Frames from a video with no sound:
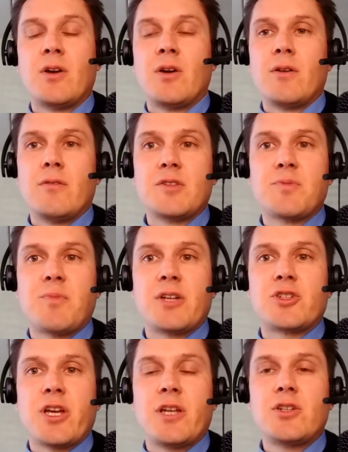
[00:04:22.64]
This
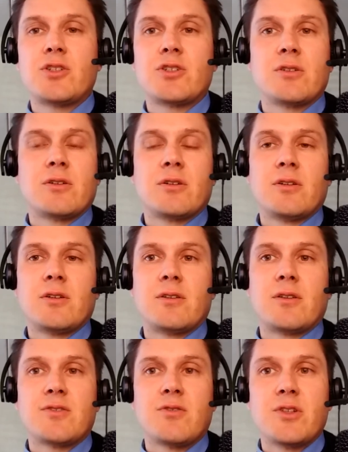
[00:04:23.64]
might change. It
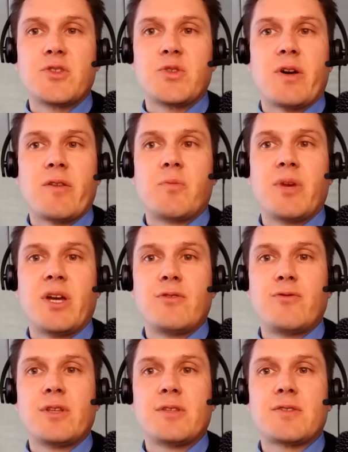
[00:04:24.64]
has also other
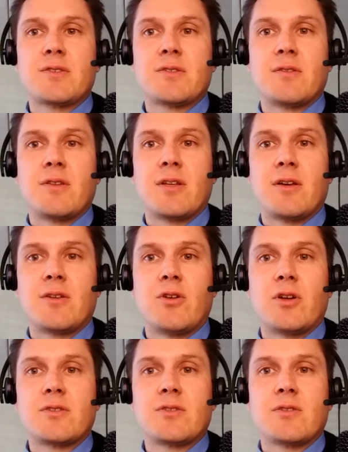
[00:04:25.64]
benefits that are
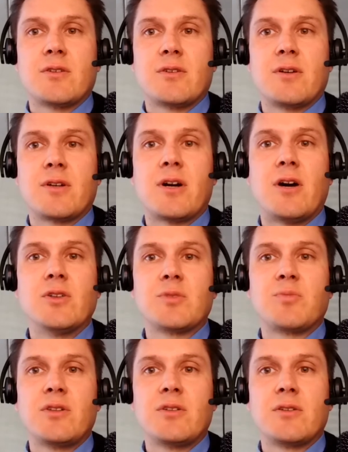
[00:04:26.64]
not
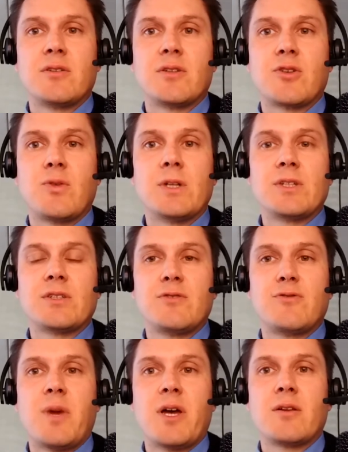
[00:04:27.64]
accountable in
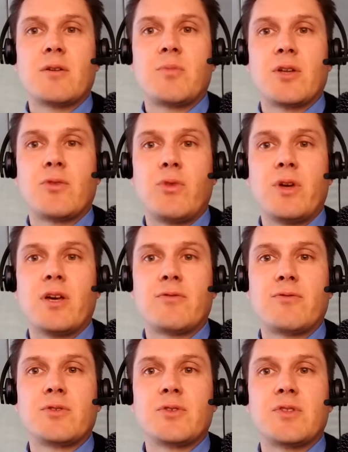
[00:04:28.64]
quantitative manner, but we
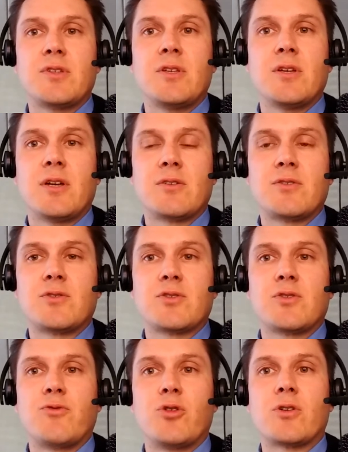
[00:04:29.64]
have to see and
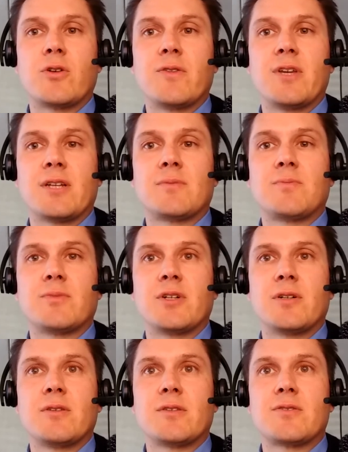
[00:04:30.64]
to work on that.
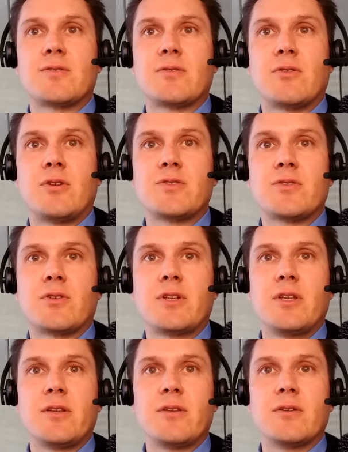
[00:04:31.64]
Yeah, that's also
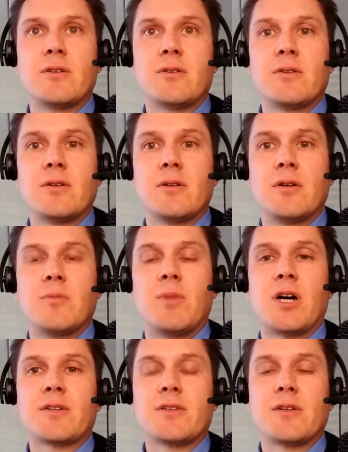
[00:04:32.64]
clearly a
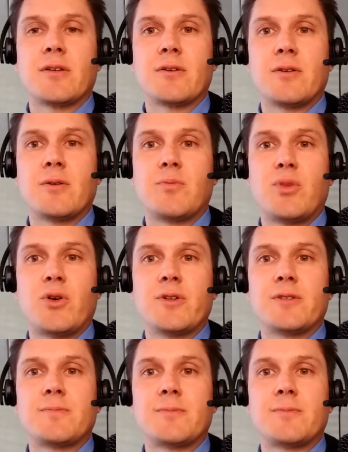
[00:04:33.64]
marketing point.